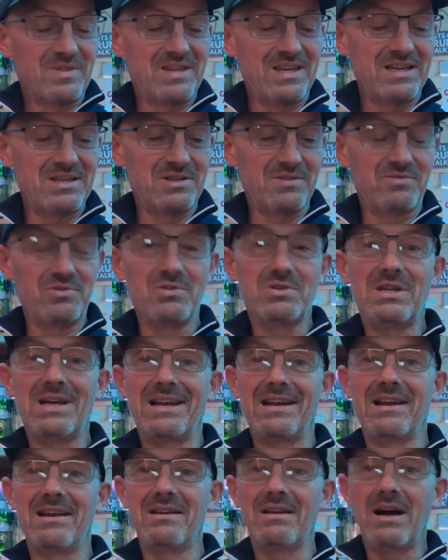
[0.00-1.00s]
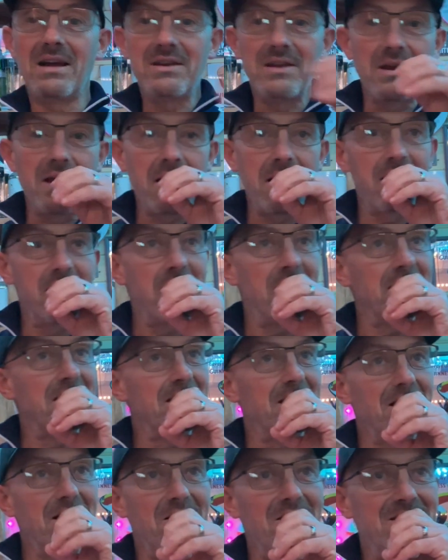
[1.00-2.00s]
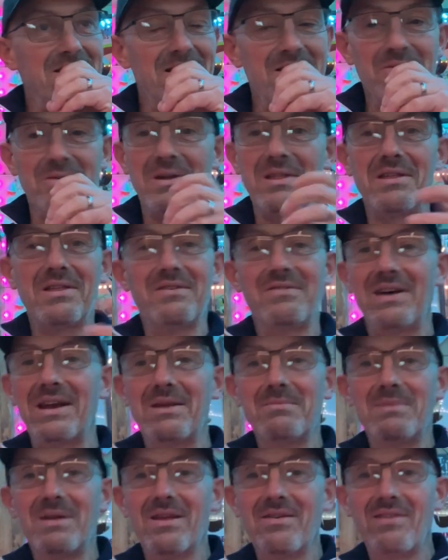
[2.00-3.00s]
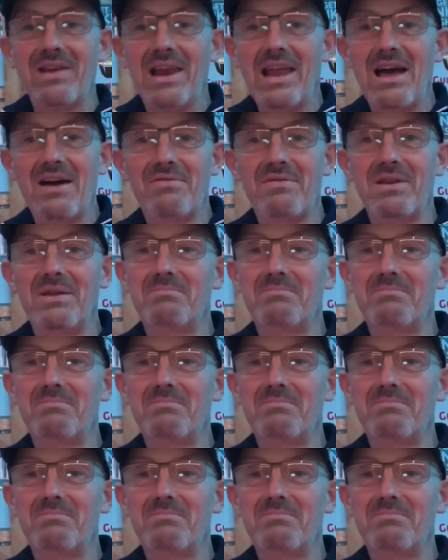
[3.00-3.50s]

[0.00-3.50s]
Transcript: have just had I don't know whether they've had a bit of a laugh.